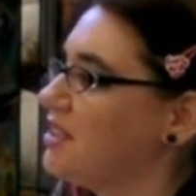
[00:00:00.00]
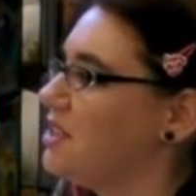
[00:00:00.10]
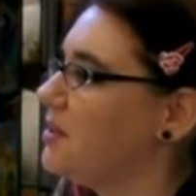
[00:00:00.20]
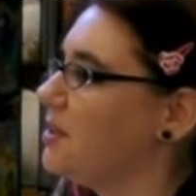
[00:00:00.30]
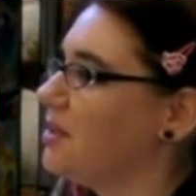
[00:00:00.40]

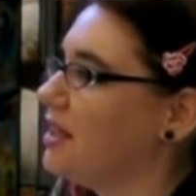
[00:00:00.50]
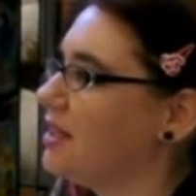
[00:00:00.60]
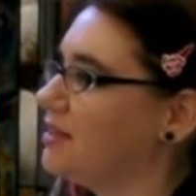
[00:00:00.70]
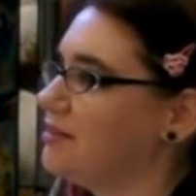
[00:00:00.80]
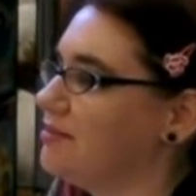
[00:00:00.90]
She wrote
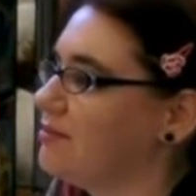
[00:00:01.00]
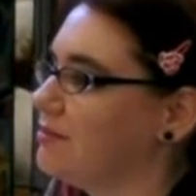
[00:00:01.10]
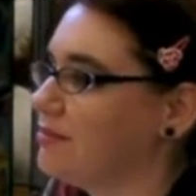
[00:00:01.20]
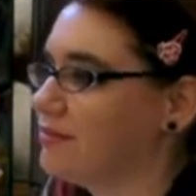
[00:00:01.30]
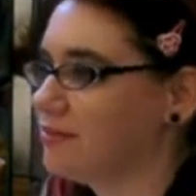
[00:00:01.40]

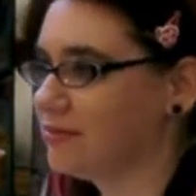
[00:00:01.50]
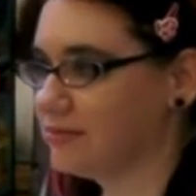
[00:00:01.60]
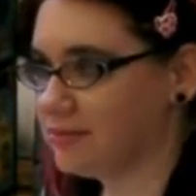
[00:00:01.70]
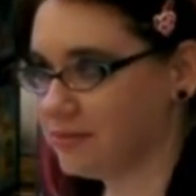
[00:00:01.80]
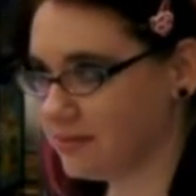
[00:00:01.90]

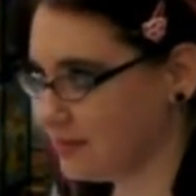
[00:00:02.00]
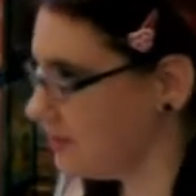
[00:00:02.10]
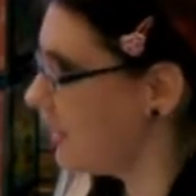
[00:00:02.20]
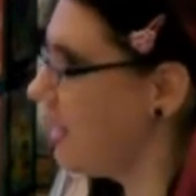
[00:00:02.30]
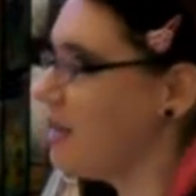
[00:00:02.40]

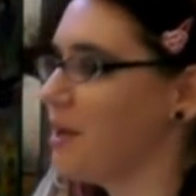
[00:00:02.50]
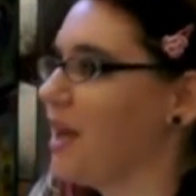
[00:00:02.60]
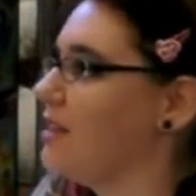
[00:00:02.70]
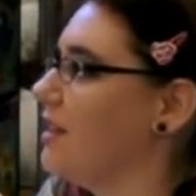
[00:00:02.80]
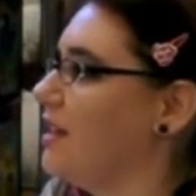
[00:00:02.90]
a name I
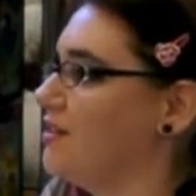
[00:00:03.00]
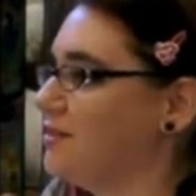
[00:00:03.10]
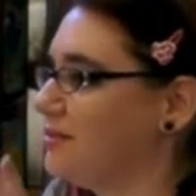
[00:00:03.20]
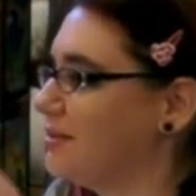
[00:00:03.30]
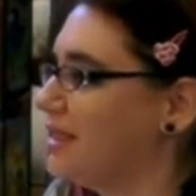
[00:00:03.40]
can't
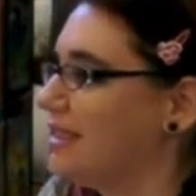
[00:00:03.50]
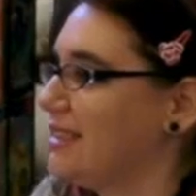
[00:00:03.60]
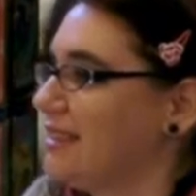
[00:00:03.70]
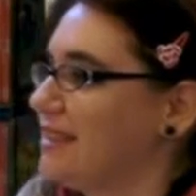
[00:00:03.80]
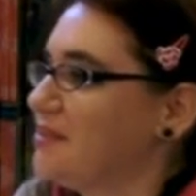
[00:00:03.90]
think
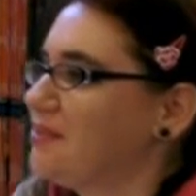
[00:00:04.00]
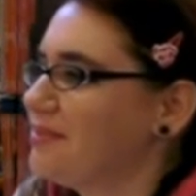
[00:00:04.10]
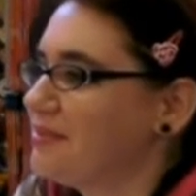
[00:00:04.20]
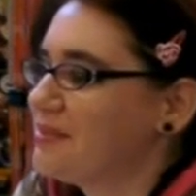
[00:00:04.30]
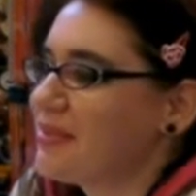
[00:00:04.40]

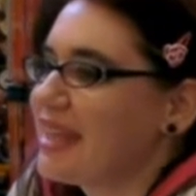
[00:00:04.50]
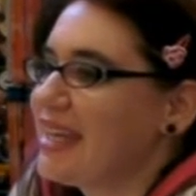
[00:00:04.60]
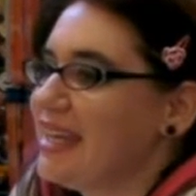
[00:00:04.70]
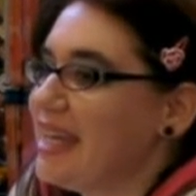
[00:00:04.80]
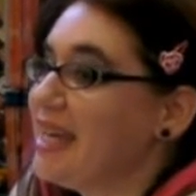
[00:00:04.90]

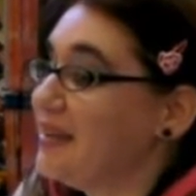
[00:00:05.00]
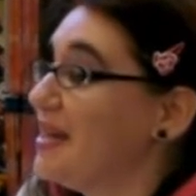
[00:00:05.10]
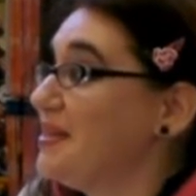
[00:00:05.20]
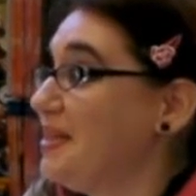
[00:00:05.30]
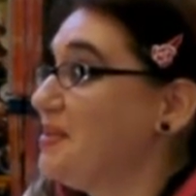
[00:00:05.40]
of.
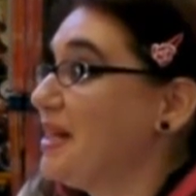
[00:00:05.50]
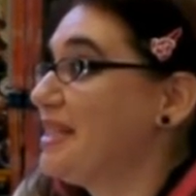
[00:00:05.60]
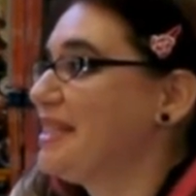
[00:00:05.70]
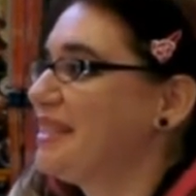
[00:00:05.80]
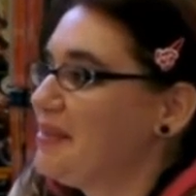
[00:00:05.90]
Anyway, good
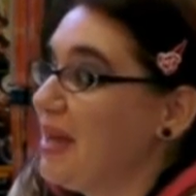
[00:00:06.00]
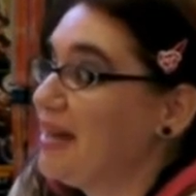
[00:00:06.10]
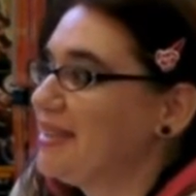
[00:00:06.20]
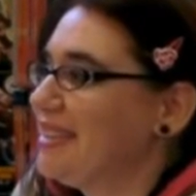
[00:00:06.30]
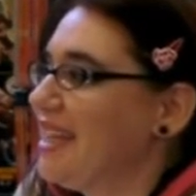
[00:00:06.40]
books coming
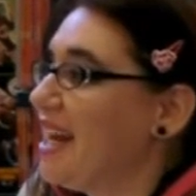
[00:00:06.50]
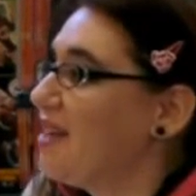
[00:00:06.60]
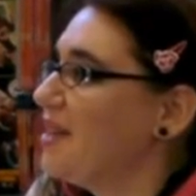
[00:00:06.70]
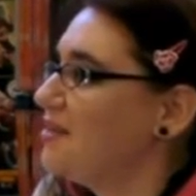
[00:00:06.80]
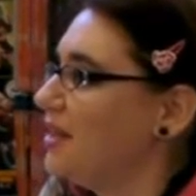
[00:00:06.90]
out. And I
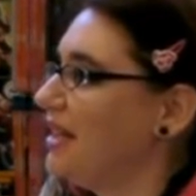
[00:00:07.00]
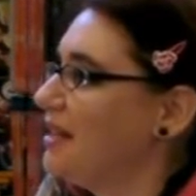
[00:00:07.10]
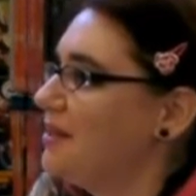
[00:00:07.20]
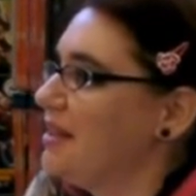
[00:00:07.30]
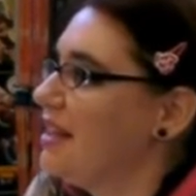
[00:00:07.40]
love reading. I
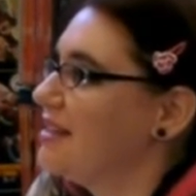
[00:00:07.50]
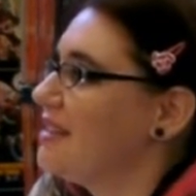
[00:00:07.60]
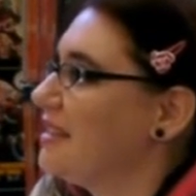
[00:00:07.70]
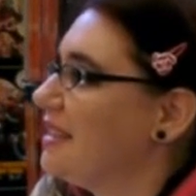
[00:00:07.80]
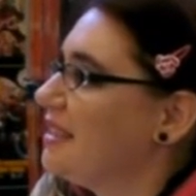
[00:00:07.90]
read
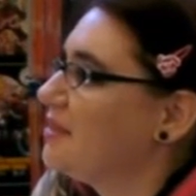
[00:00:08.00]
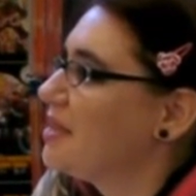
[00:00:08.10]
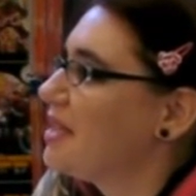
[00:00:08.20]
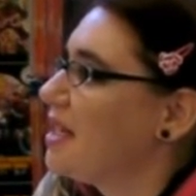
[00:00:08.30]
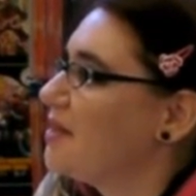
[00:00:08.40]
constantly.
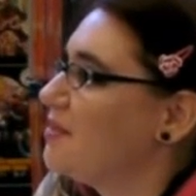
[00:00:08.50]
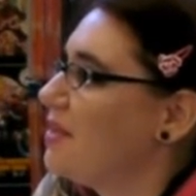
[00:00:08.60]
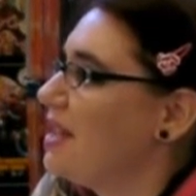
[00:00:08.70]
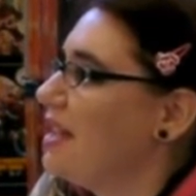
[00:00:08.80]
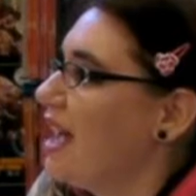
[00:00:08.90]
It's like,
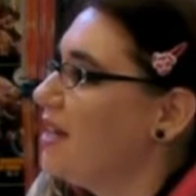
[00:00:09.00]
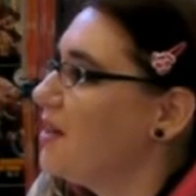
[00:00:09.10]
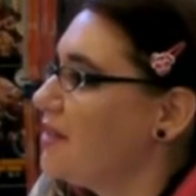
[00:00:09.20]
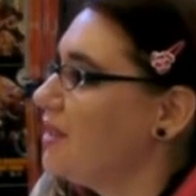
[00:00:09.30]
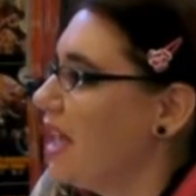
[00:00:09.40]
I don't
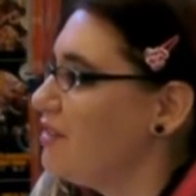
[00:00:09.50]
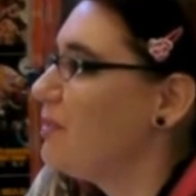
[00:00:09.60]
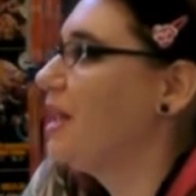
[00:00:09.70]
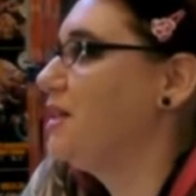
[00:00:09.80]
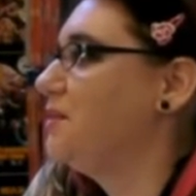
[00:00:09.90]
have a life,
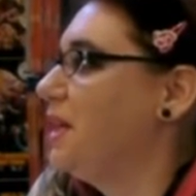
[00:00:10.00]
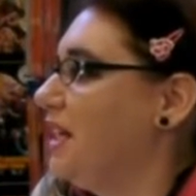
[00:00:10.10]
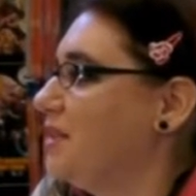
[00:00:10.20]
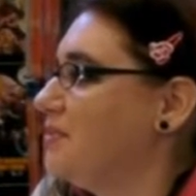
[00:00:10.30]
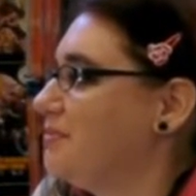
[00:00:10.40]
but I do
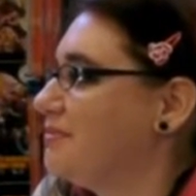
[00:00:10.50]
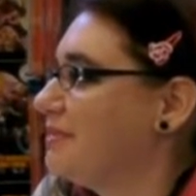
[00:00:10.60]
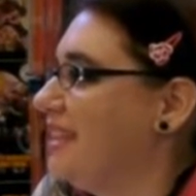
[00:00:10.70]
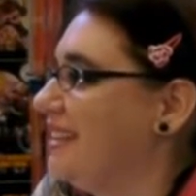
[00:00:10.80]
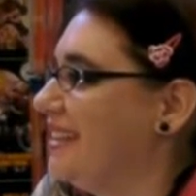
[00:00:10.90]

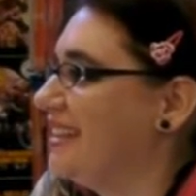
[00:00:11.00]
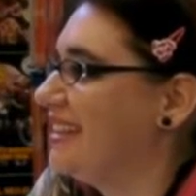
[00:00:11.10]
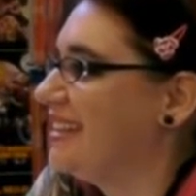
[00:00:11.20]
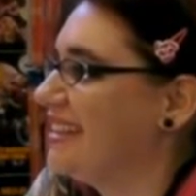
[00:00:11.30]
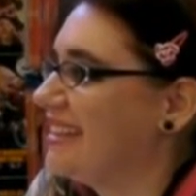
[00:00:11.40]

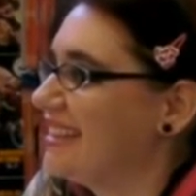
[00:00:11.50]
read.